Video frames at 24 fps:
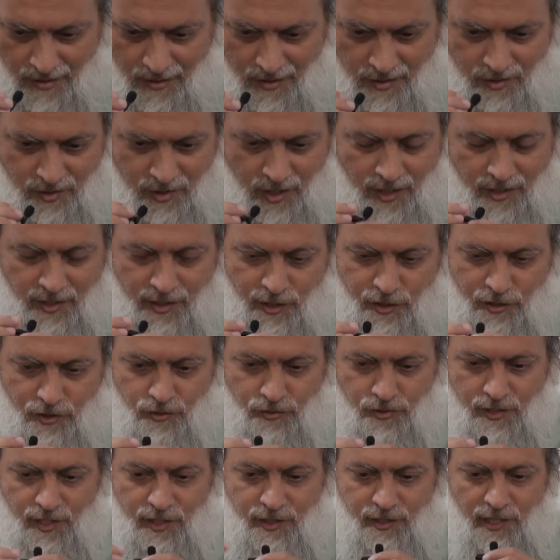He said, did
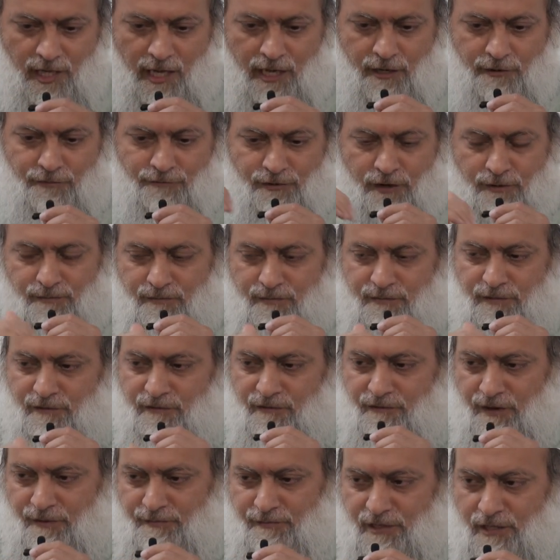you descend from
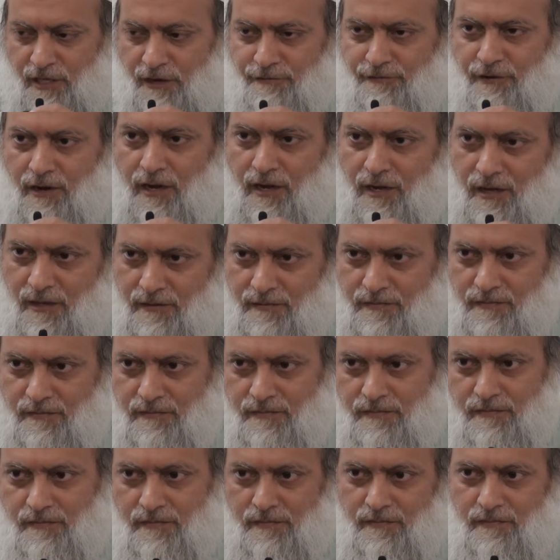Safa?
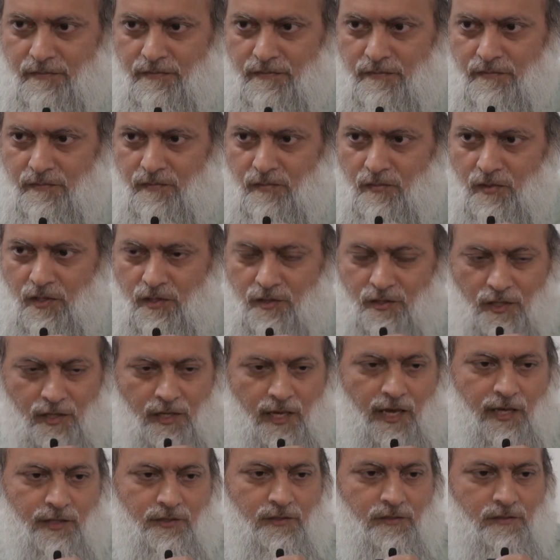He said,
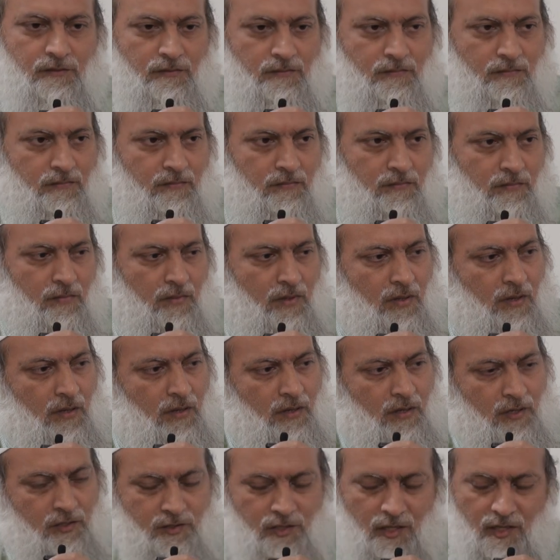yes.
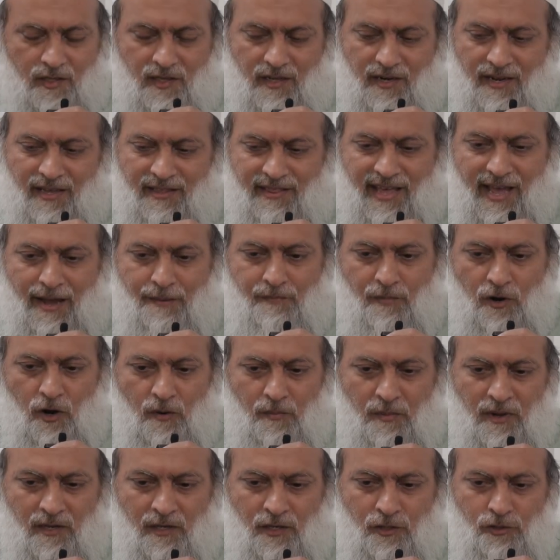He said, then at that
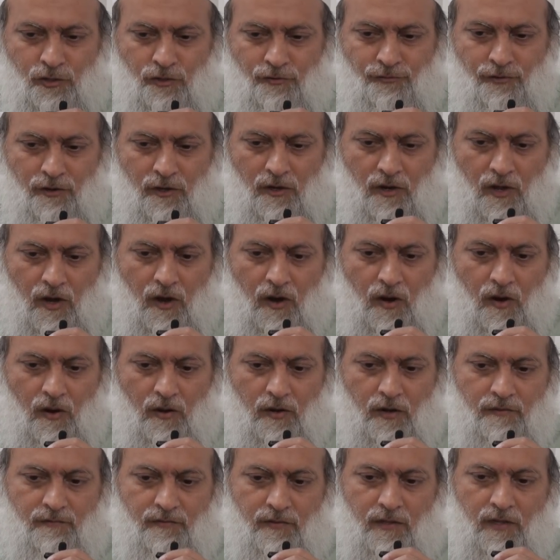moment, did you feel
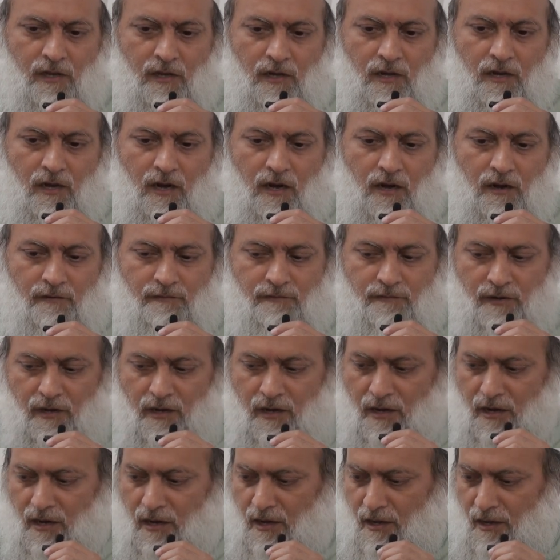all
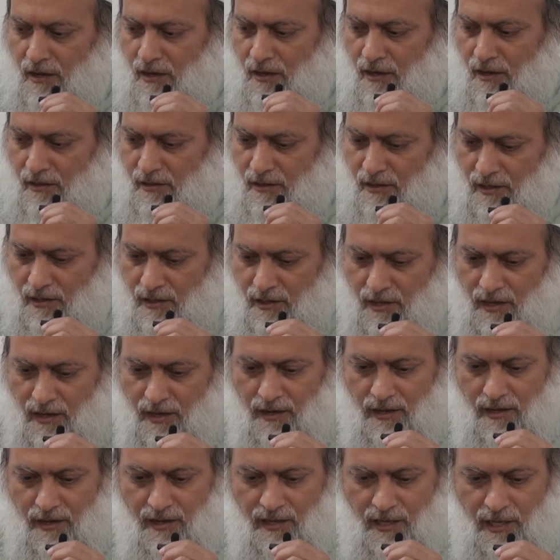of
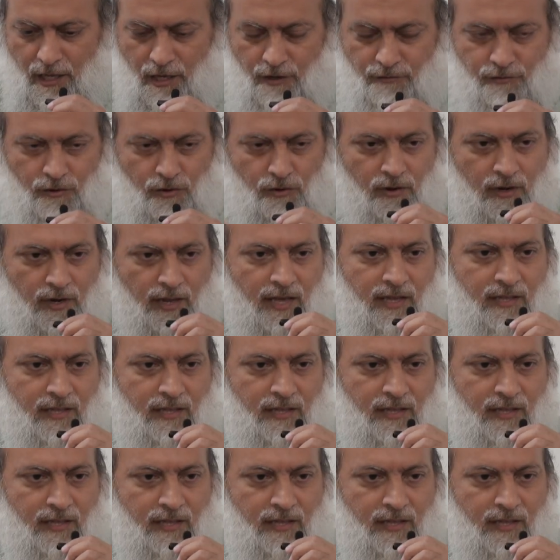the evil